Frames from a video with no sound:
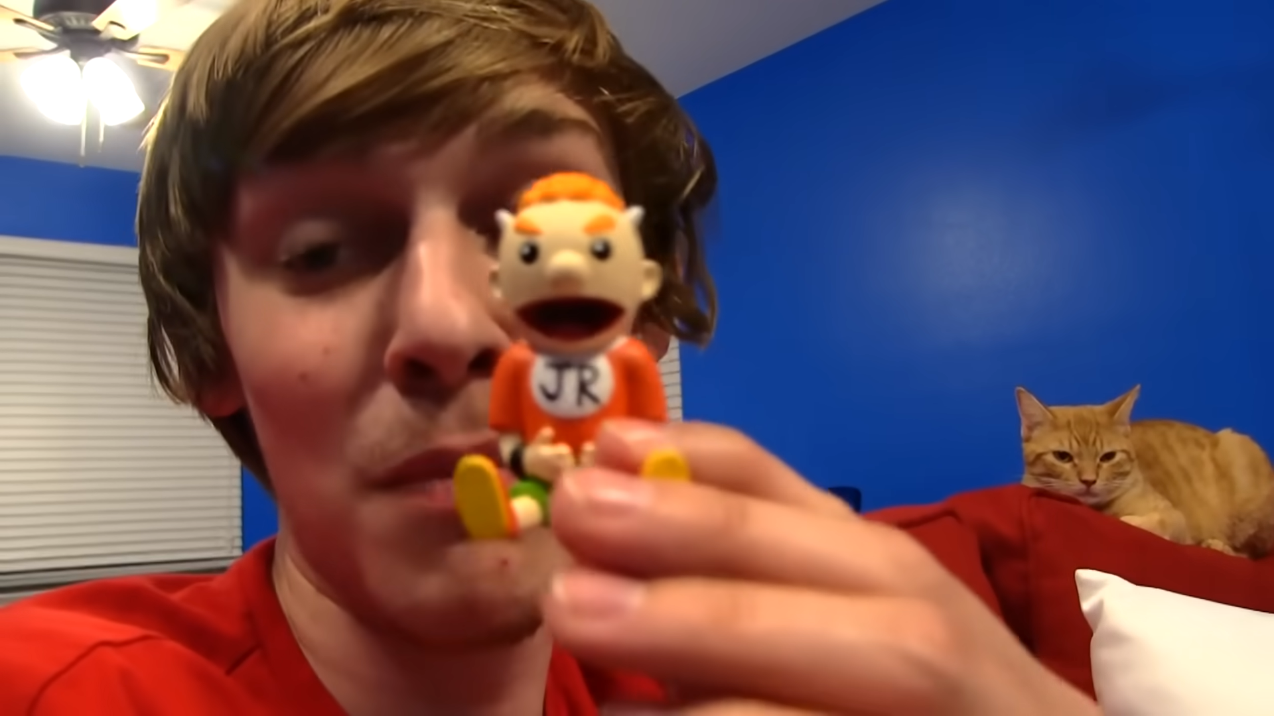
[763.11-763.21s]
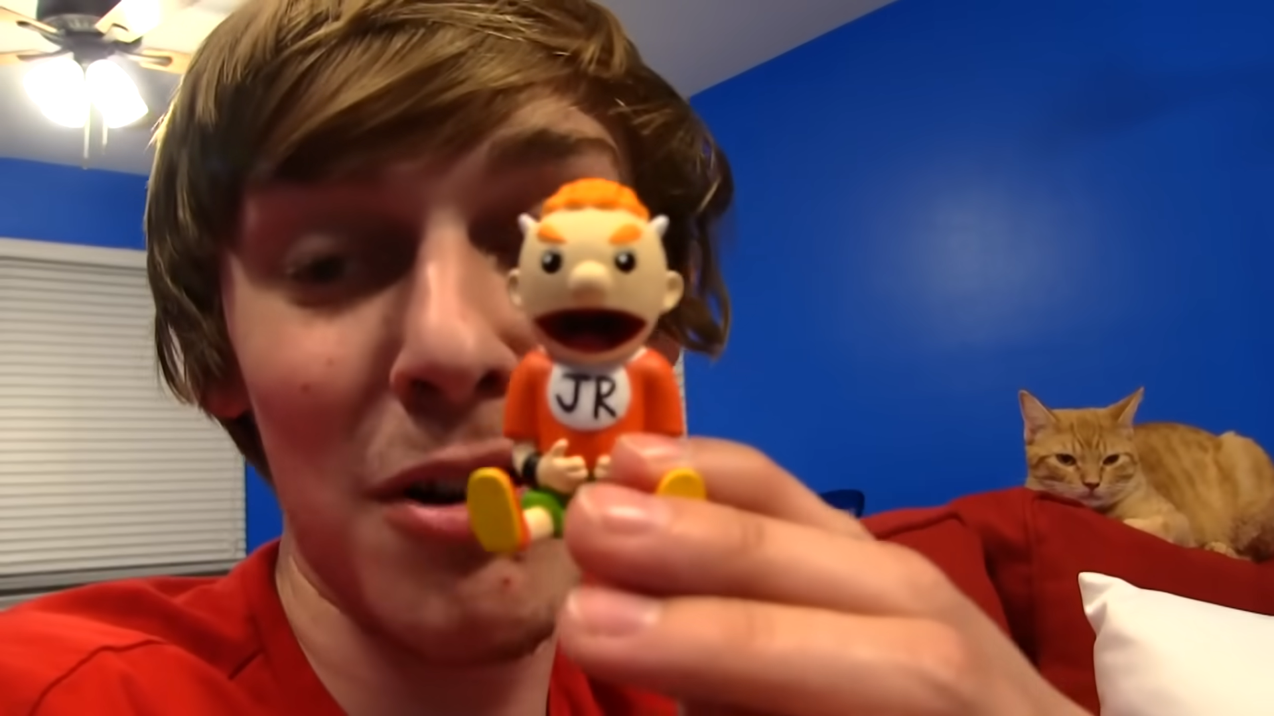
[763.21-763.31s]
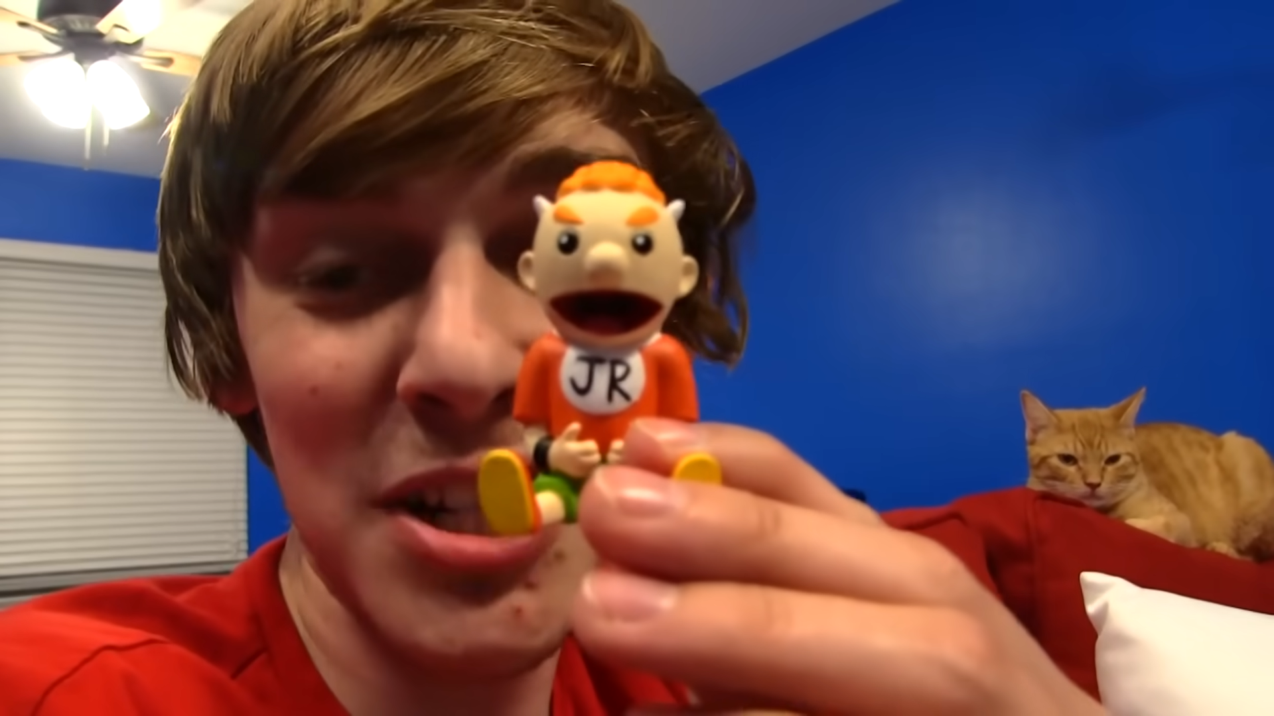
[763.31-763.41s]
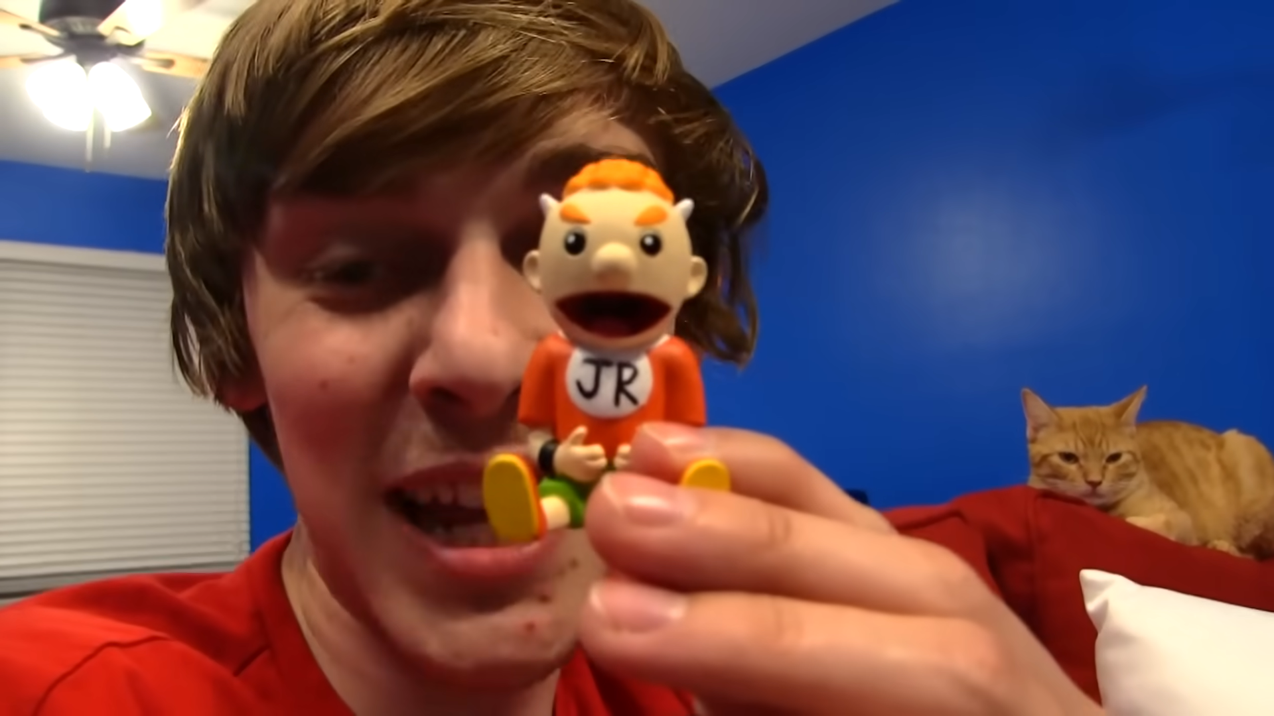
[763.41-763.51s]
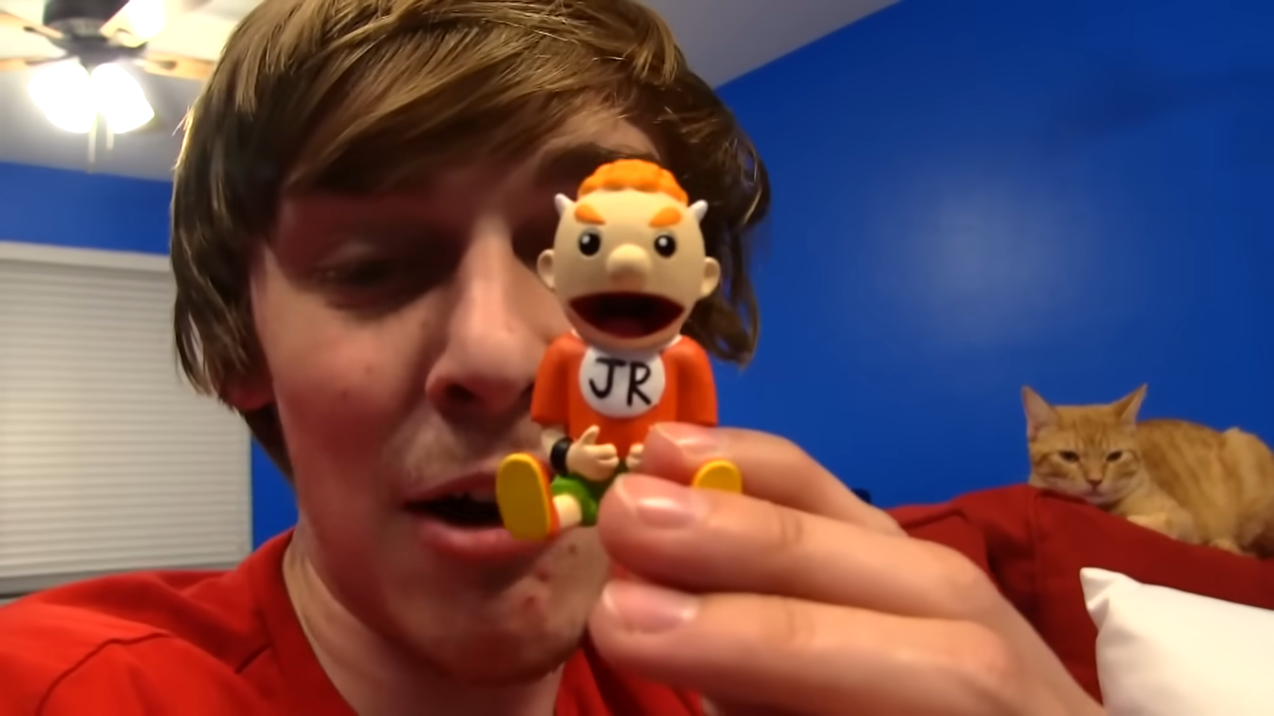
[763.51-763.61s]

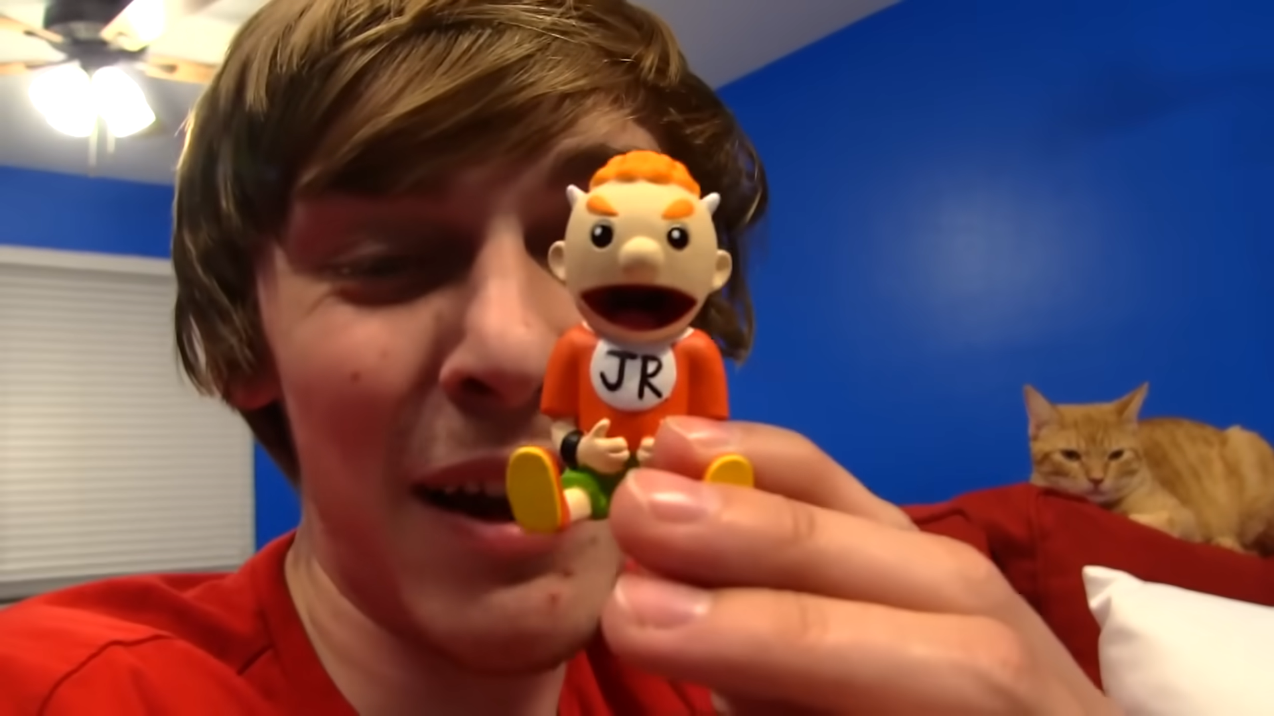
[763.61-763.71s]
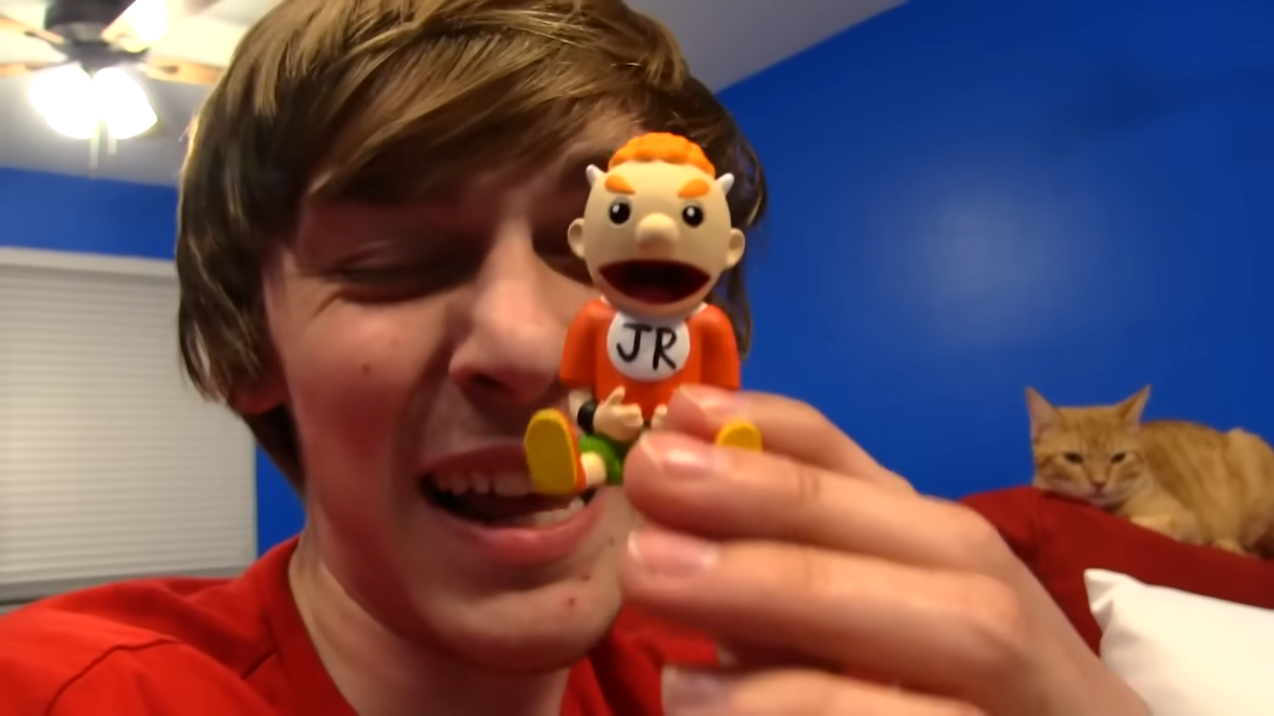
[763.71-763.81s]
merch now,